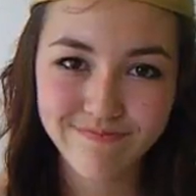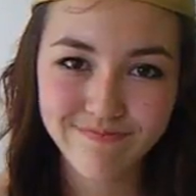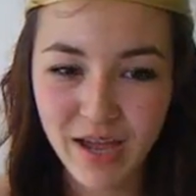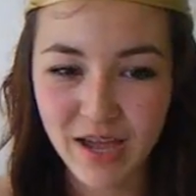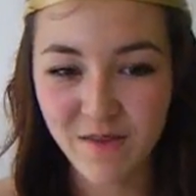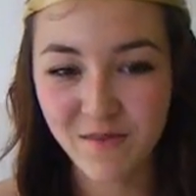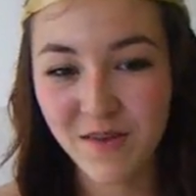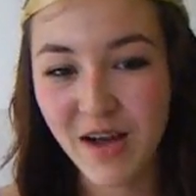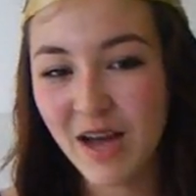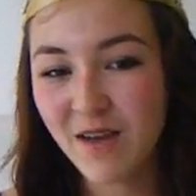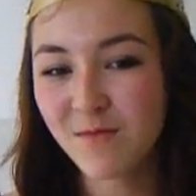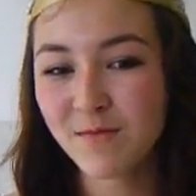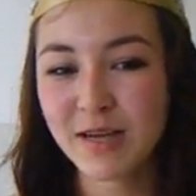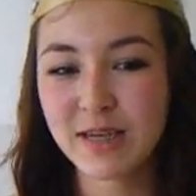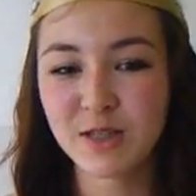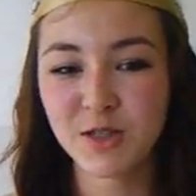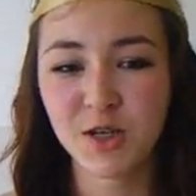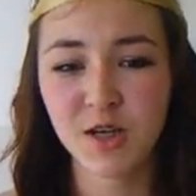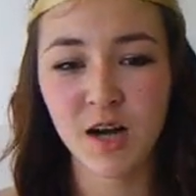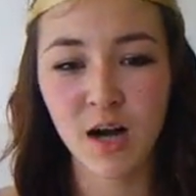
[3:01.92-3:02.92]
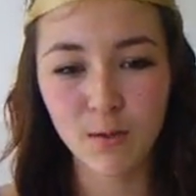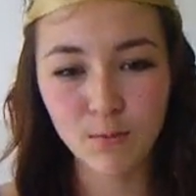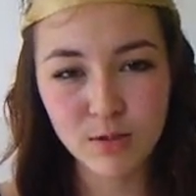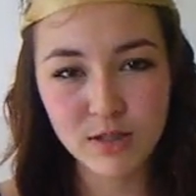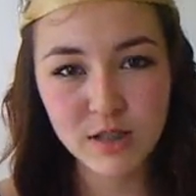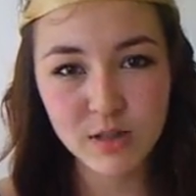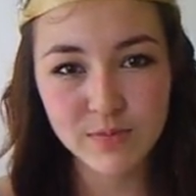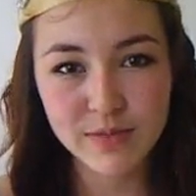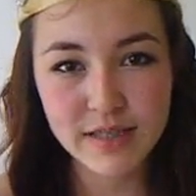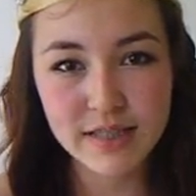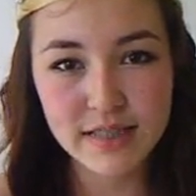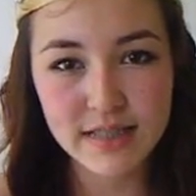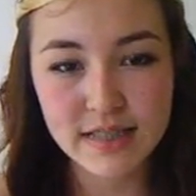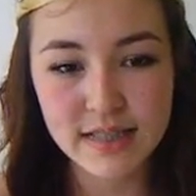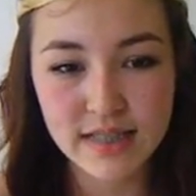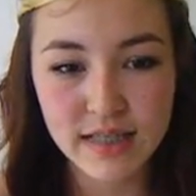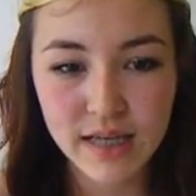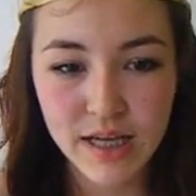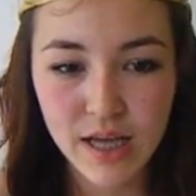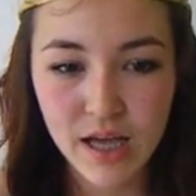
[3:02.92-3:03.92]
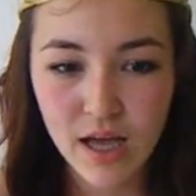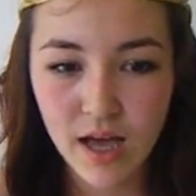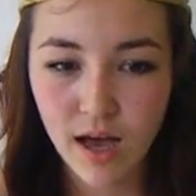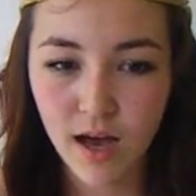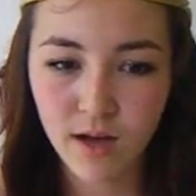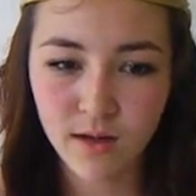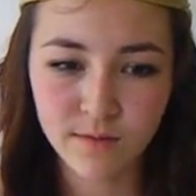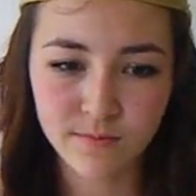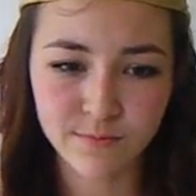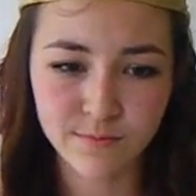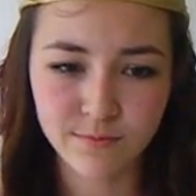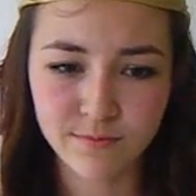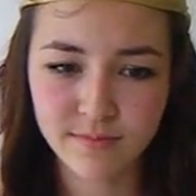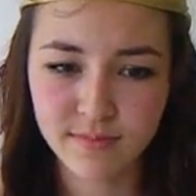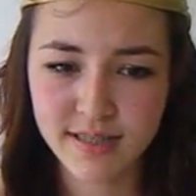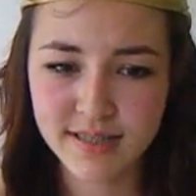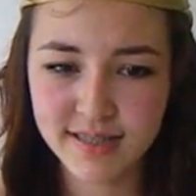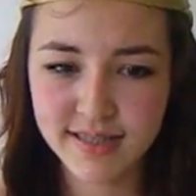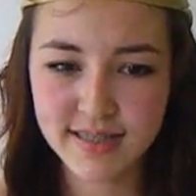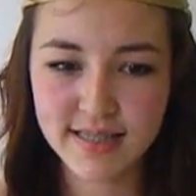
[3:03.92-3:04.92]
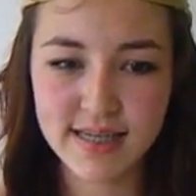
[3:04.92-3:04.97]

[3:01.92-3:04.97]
Okay, 5 major accomplishments. Let's